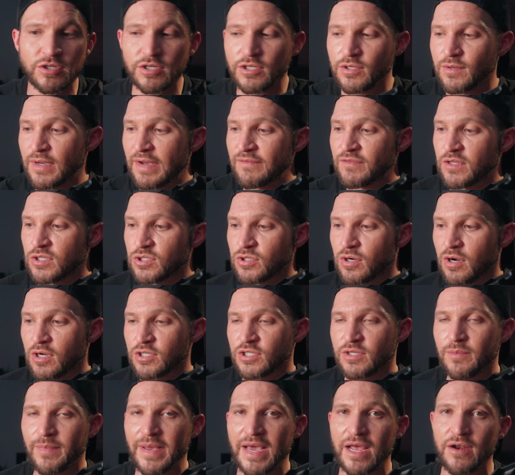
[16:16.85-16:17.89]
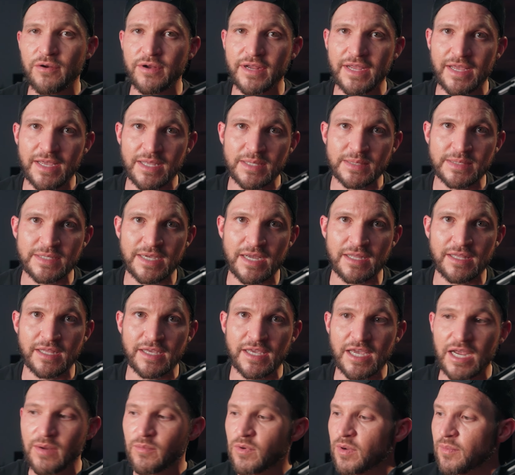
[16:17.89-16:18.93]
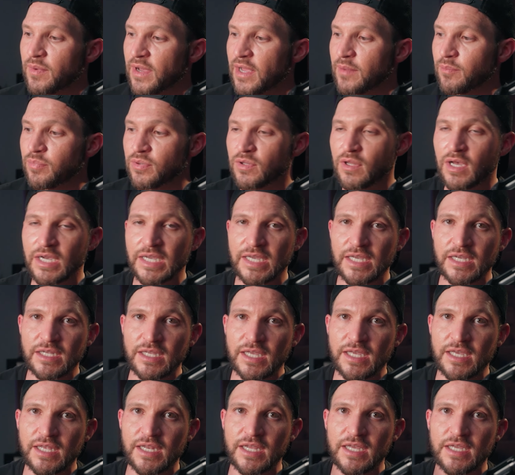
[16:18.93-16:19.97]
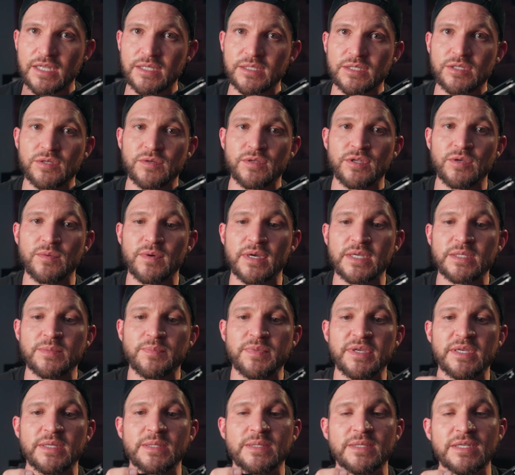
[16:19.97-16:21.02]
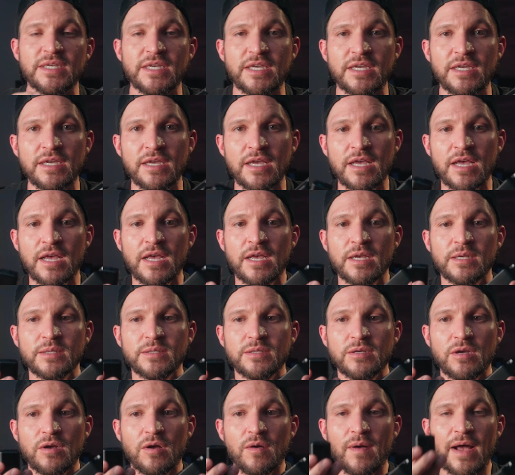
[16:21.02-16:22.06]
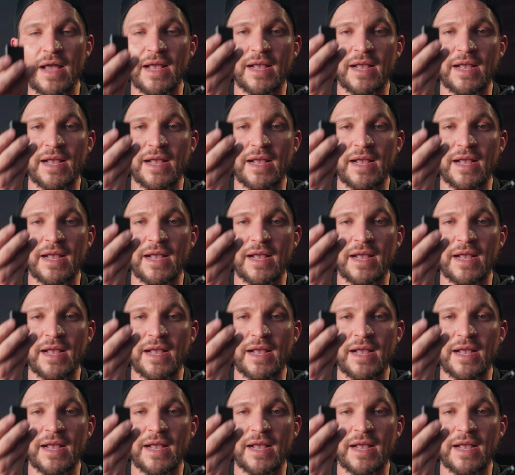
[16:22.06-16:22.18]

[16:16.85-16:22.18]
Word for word: You have to charge the battery inside the camera by plugging it into USB-C. So I